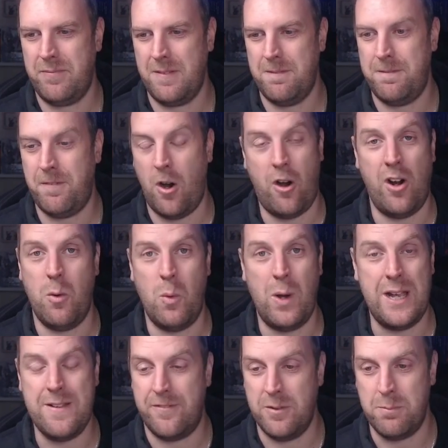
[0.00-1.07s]
far
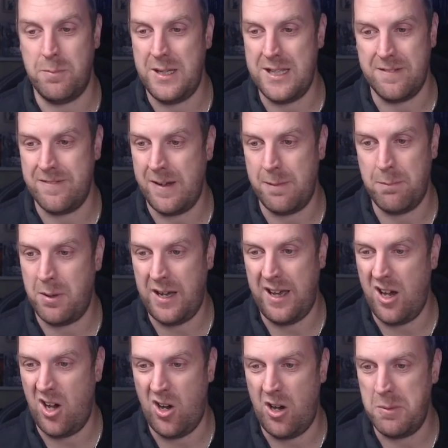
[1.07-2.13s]
away from being a vampire
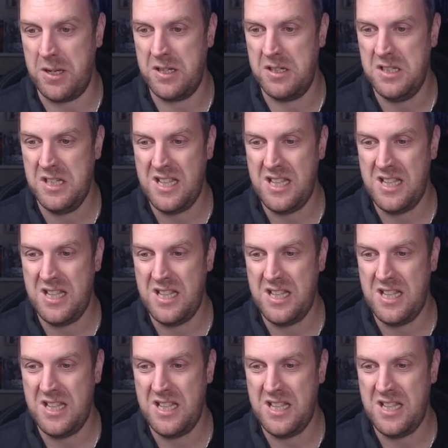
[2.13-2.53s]
armor.